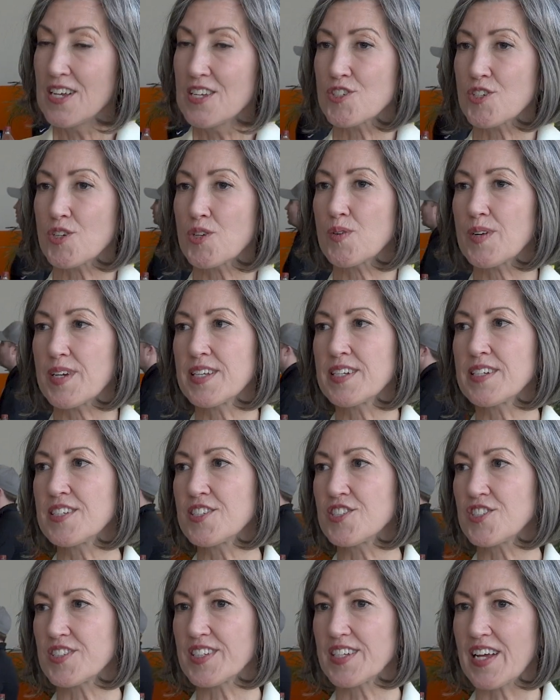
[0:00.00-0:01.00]
So in
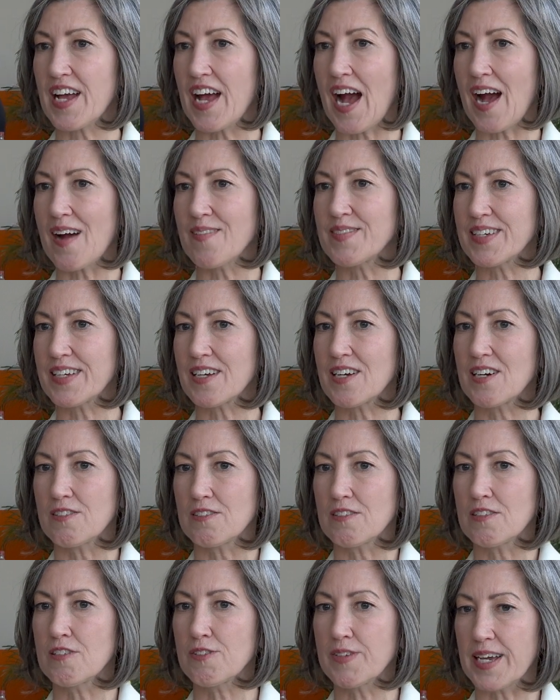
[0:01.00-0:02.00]
addition to having
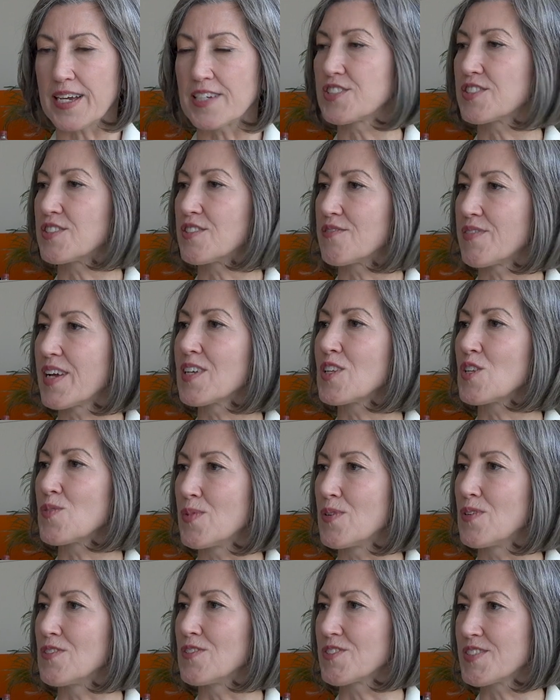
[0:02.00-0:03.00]
location
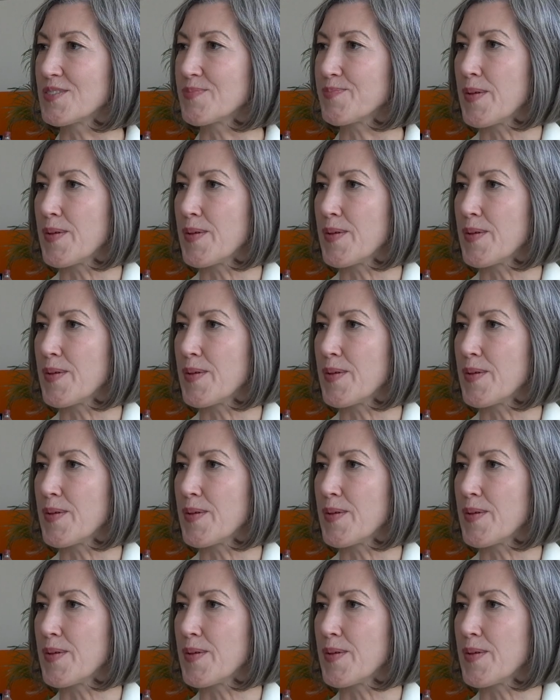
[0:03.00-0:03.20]
available,